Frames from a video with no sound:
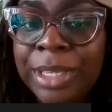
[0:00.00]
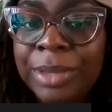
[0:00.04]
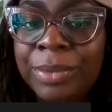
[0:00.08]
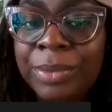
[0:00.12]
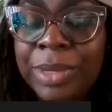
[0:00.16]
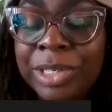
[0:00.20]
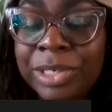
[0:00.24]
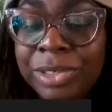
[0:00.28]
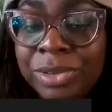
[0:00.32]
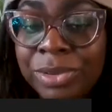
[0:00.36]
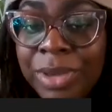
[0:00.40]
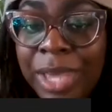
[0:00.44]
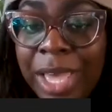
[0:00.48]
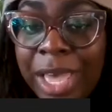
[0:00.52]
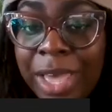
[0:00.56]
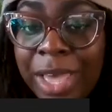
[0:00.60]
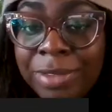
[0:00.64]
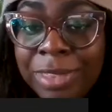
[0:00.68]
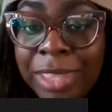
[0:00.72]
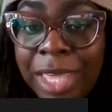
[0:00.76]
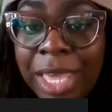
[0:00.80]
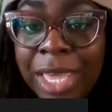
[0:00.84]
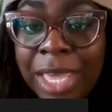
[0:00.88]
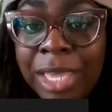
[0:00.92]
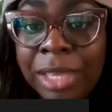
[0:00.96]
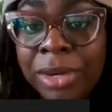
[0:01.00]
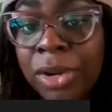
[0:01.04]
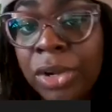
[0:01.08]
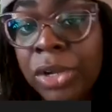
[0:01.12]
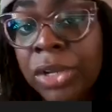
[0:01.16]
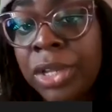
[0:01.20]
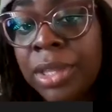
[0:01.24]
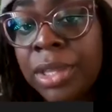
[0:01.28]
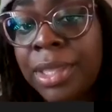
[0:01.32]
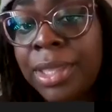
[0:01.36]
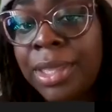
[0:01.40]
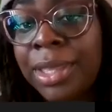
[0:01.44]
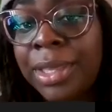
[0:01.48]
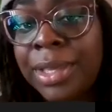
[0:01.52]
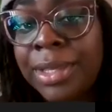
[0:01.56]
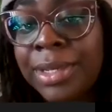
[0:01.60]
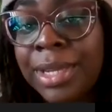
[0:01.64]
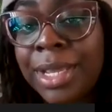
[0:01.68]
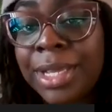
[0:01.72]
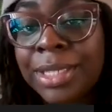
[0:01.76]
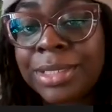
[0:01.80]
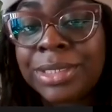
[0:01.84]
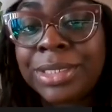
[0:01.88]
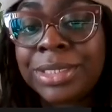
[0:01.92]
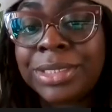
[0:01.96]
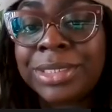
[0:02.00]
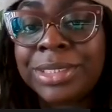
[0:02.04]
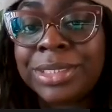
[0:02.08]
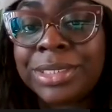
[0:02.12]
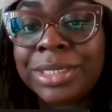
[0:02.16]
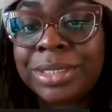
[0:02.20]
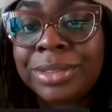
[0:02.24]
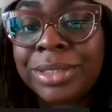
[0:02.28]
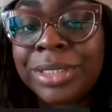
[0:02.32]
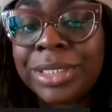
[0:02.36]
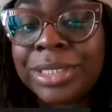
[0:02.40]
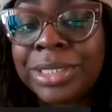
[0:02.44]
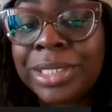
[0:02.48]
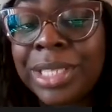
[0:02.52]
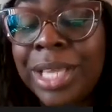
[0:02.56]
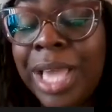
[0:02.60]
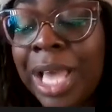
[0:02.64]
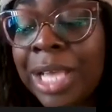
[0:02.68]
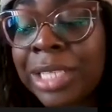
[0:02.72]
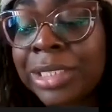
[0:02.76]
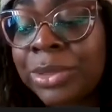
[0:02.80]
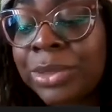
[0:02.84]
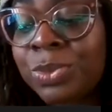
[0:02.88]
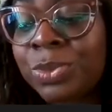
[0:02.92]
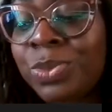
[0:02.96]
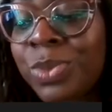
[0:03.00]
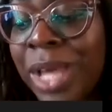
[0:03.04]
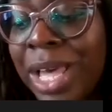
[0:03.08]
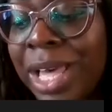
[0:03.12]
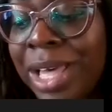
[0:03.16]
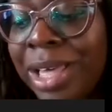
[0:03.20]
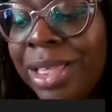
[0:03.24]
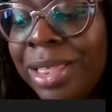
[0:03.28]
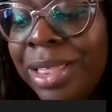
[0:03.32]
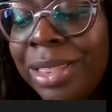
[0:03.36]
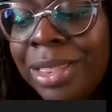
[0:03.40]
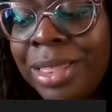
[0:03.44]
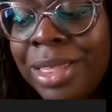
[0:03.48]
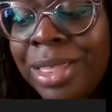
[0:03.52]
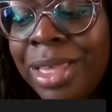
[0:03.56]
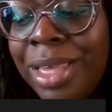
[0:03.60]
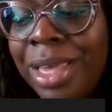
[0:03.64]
we do have that in our Cooking Connected series as well.